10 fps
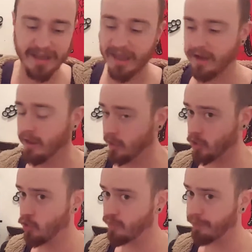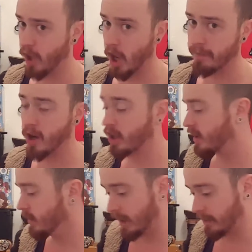again, huge Braun
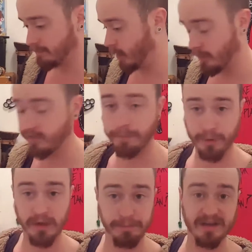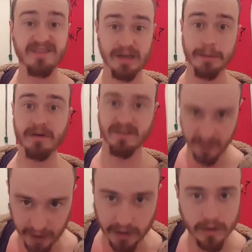mark, also pretty big Sami
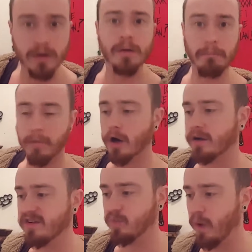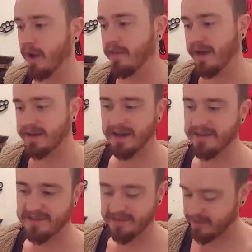Zayn mark as well. That
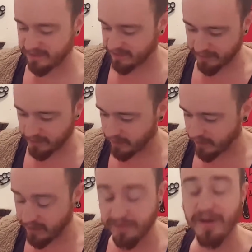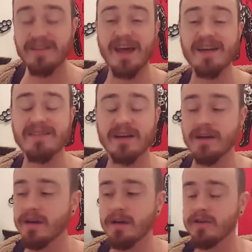guy's he's
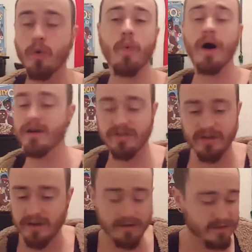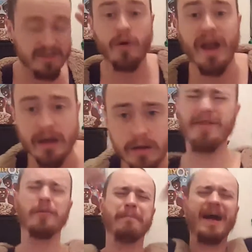fantastic to watch. He's great.
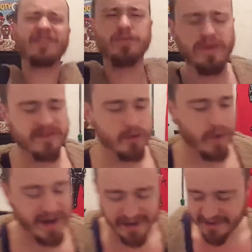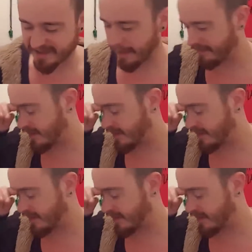And their match was great. Sami